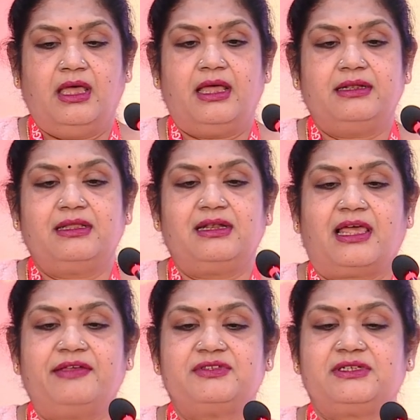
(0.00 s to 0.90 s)
And then
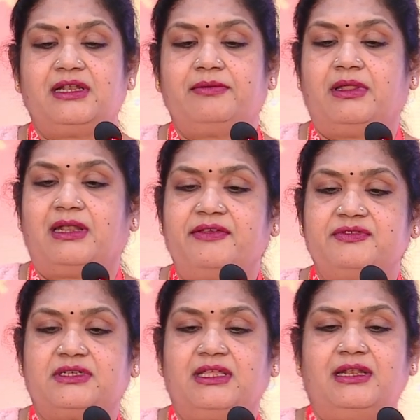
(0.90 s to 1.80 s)

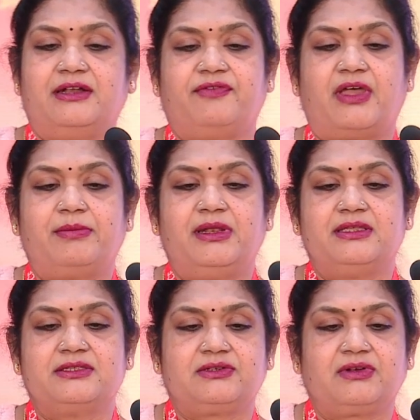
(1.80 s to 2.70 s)
lifestyle and family
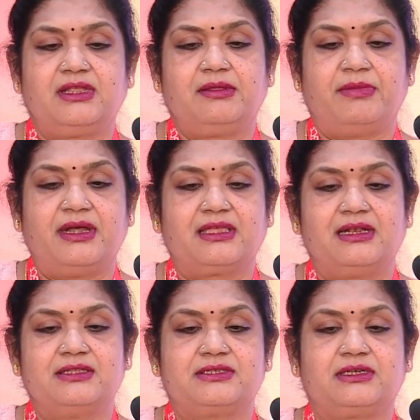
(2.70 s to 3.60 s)
history, medical
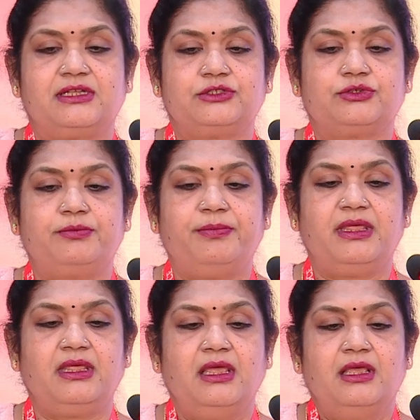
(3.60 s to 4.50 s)
history should
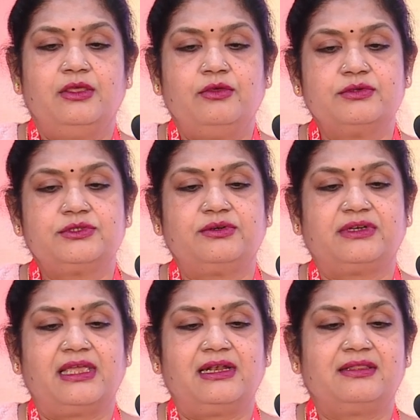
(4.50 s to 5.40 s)
be used to
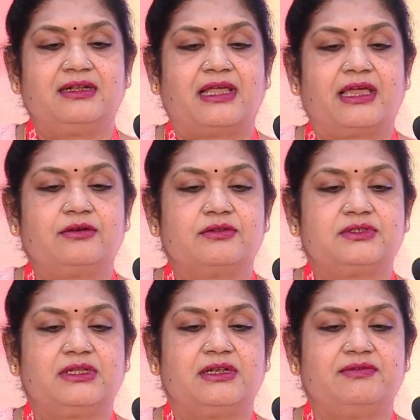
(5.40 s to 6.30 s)
tailor the
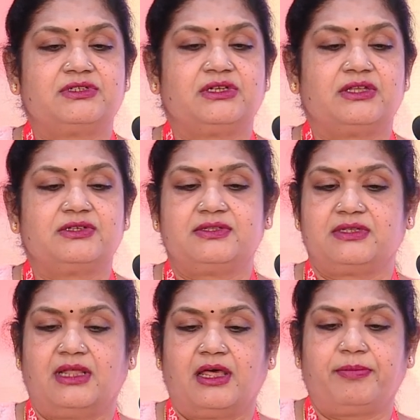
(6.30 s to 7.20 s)
diagnostic investigations
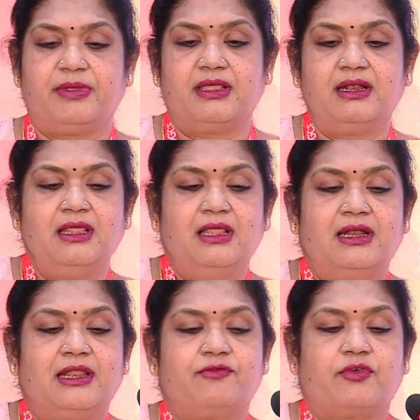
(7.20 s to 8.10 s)
in RPL.
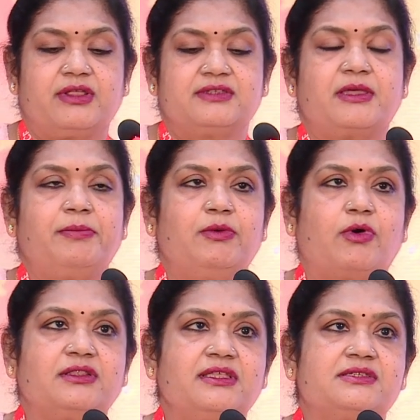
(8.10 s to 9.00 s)
Like for example,
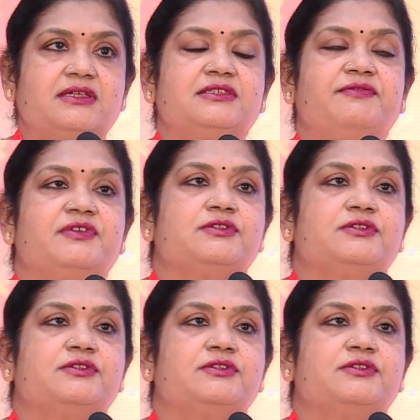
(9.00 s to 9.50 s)
what they say is if he's